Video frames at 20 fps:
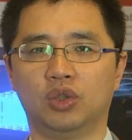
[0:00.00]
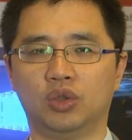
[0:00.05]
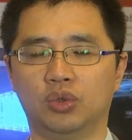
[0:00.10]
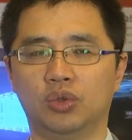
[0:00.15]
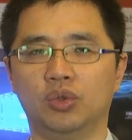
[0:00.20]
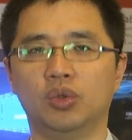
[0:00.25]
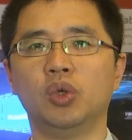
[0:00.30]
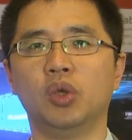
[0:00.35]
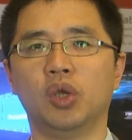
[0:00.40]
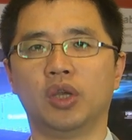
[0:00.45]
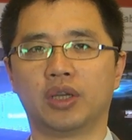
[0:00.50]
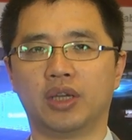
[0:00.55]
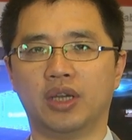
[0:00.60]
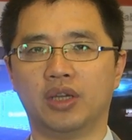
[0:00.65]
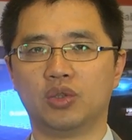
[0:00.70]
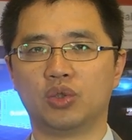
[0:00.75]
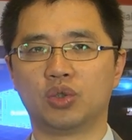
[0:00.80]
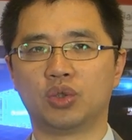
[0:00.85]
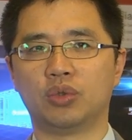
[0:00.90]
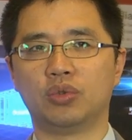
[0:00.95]
to
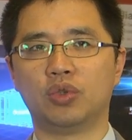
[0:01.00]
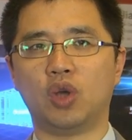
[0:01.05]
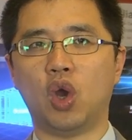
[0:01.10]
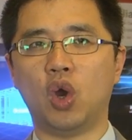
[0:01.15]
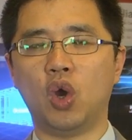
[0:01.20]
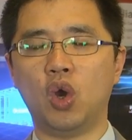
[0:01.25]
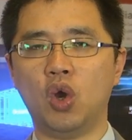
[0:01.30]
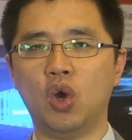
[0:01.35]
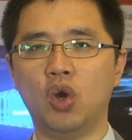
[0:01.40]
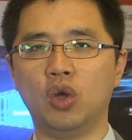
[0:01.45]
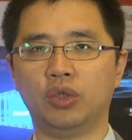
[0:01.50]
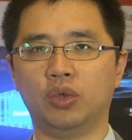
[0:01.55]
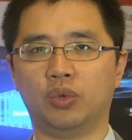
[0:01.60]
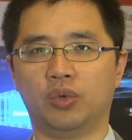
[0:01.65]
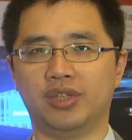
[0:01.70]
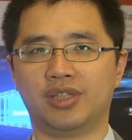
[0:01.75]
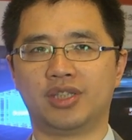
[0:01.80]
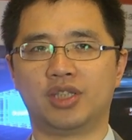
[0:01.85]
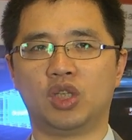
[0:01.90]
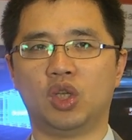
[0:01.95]
control all the
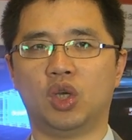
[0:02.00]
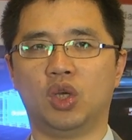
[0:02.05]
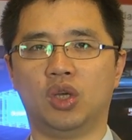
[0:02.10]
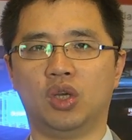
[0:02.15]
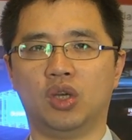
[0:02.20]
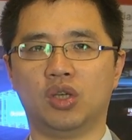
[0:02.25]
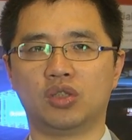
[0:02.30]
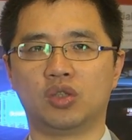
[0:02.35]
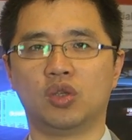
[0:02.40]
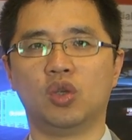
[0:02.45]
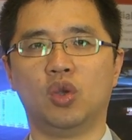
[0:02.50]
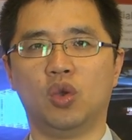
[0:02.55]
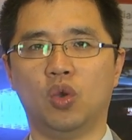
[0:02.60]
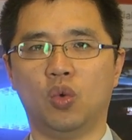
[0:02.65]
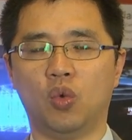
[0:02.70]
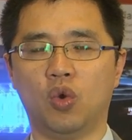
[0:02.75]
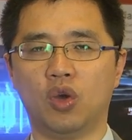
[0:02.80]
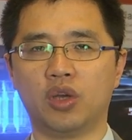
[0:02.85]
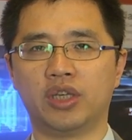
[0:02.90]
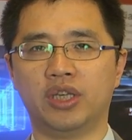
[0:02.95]
resources
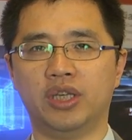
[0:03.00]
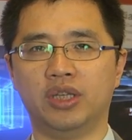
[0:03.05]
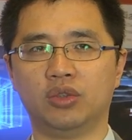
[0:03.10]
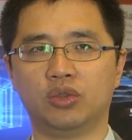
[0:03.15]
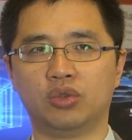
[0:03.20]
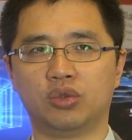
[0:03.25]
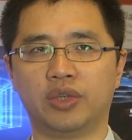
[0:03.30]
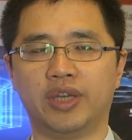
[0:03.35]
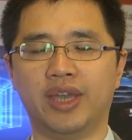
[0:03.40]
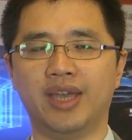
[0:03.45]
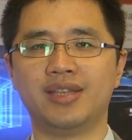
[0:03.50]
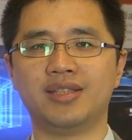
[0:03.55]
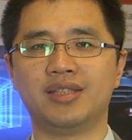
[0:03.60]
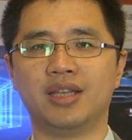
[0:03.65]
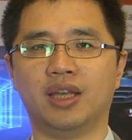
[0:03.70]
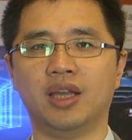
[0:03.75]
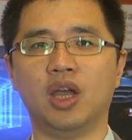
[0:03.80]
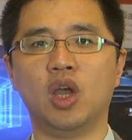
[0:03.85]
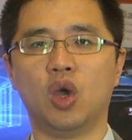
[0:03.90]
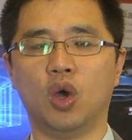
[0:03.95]
working
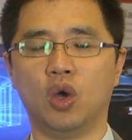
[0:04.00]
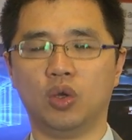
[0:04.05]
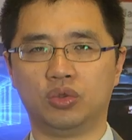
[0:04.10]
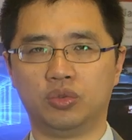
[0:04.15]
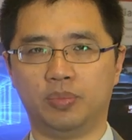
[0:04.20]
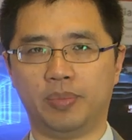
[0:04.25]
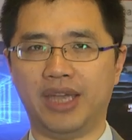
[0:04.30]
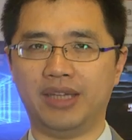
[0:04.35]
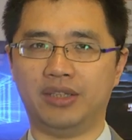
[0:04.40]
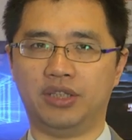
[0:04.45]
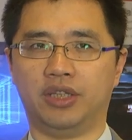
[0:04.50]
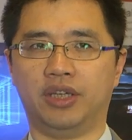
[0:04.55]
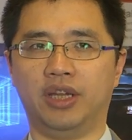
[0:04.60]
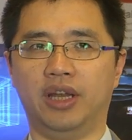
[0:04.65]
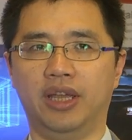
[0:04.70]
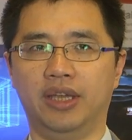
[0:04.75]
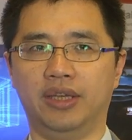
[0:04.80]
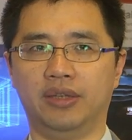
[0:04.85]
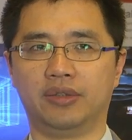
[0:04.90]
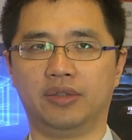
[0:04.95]
together
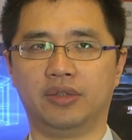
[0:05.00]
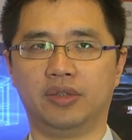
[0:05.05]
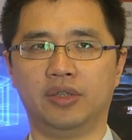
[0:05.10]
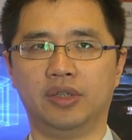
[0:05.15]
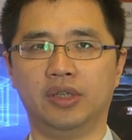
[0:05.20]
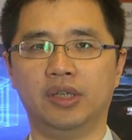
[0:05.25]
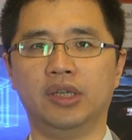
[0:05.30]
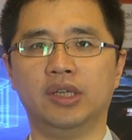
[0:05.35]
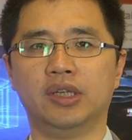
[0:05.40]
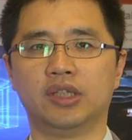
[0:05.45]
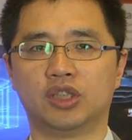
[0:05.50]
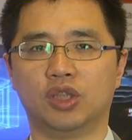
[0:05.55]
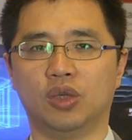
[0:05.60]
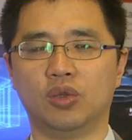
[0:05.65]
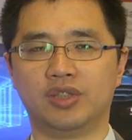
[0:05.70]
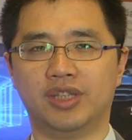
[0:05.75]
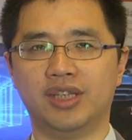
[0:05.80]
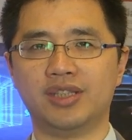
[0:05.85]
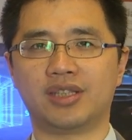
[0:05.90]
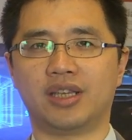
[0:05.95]
automatically. So
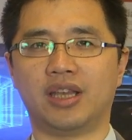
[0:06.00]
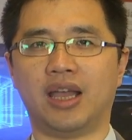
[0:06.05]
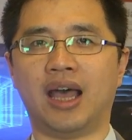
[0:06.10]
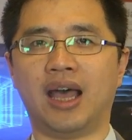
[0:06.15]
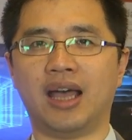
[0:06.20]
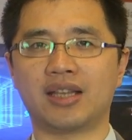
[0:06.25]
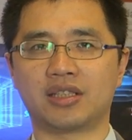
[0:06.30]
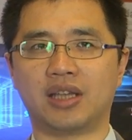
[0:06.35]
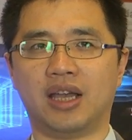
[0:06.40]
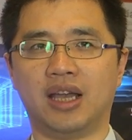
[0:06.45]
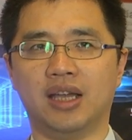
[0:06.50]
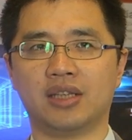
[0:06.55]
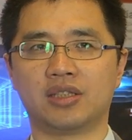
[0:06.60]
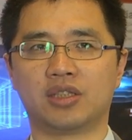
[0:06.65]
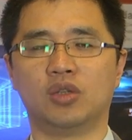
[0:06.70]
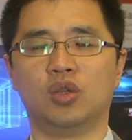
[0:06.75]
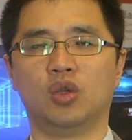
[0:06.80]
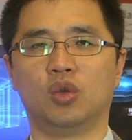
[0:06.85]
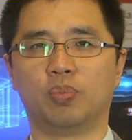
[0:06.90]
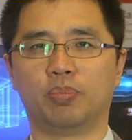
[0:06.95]
this asks us
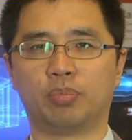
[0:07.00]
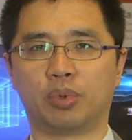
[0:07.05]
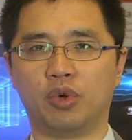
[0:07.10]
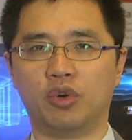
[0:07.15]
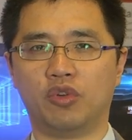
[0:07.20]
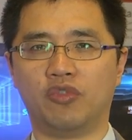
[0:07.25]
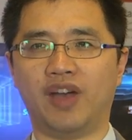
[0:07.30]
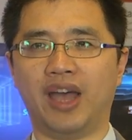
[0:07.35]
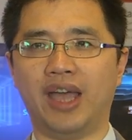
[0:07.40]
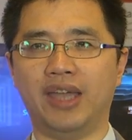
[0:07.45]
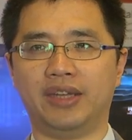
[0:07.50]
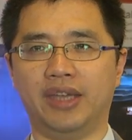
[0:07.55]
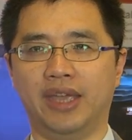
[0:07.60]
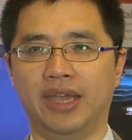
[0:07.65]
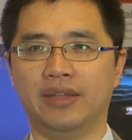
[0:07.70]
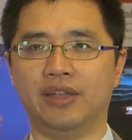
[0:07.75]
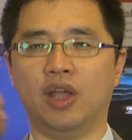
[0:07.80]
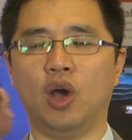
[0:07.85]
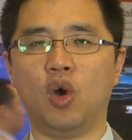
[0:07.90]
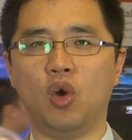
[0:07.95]
to provide
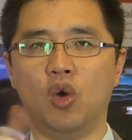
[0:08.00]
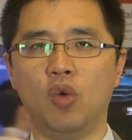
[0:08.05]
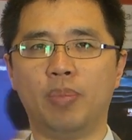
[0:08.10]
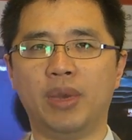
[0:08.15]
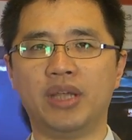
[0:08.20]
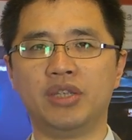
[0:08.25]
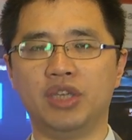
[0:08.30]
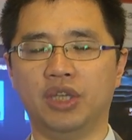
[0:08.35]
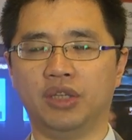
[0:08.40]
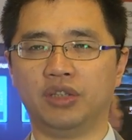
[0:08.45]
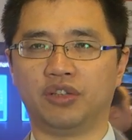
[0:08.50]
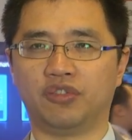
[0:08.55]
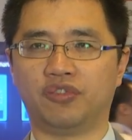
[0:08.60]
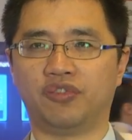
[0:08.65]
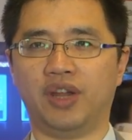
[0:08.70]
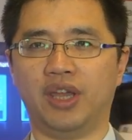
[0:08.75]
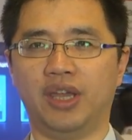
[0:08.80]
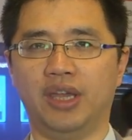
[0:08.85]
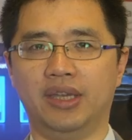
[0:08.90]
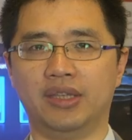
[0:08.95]
an open
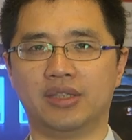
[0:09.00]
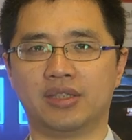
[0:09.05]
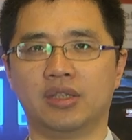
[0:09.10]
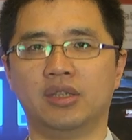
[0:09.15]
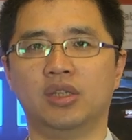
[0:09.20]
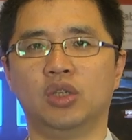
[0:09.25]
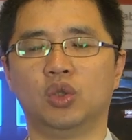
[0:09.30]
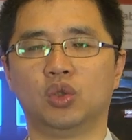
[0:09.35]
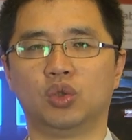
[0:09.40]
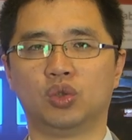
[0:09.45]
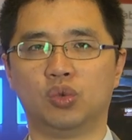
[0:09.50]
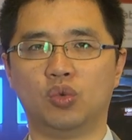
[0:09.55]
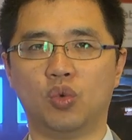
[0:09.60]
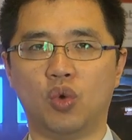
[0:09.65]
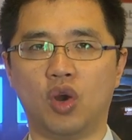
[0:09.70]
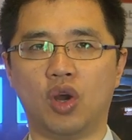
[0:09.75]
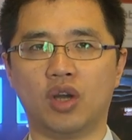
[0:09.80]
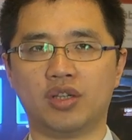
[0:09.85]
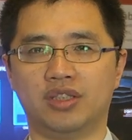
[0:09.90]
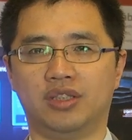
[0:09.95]
interface
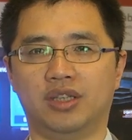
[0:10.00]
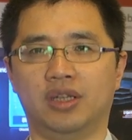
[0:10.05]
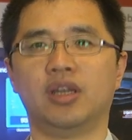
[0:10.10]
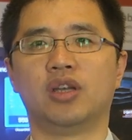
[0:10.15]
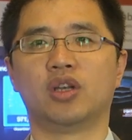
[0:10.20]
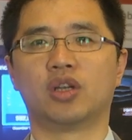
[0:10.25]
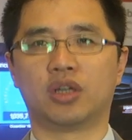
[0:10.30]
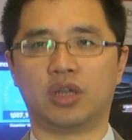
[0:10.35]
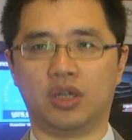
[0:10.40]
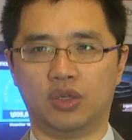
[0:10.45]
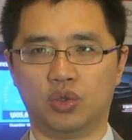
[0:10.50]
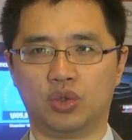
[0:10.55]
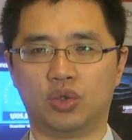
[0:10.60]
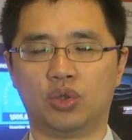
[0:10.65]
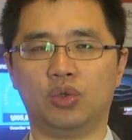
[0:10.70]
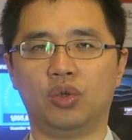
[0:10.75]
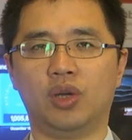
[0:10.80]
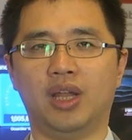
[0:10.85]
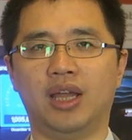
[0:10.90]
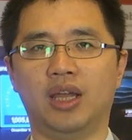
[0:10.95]
towards the
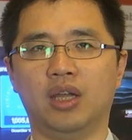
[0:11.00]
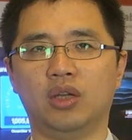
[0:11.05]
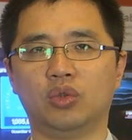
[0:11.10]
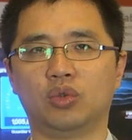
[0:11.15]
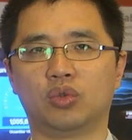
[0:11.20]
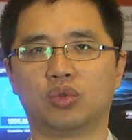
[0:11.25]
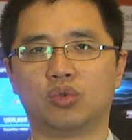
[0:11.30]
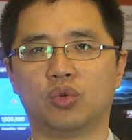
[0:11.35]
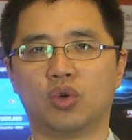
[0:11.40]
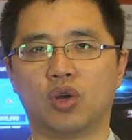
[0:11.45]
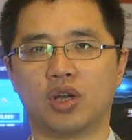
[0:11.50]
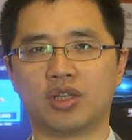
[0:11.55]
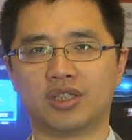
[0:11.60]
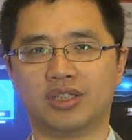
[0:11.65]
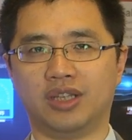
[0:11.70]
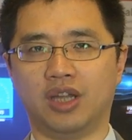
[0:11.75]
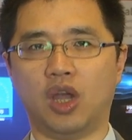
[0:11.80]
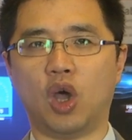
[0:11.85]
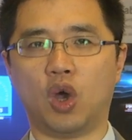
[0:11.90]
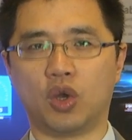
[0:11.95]
controller, towards
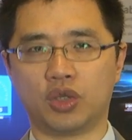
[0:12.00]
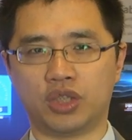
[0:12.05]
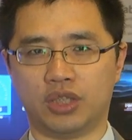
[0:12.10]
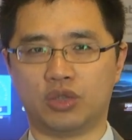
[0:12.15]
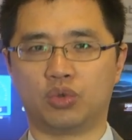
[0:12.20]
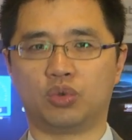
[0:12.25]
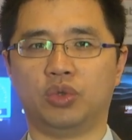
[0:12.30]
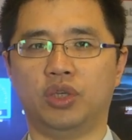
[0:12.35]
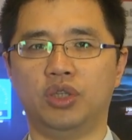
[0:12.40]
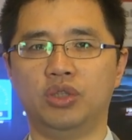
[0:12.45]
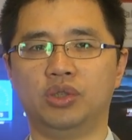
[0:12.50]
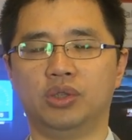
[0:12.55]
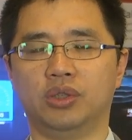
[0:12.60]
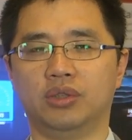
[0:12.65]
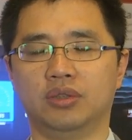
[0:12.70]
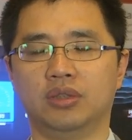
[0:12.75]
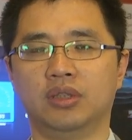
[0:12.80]
the orchestration,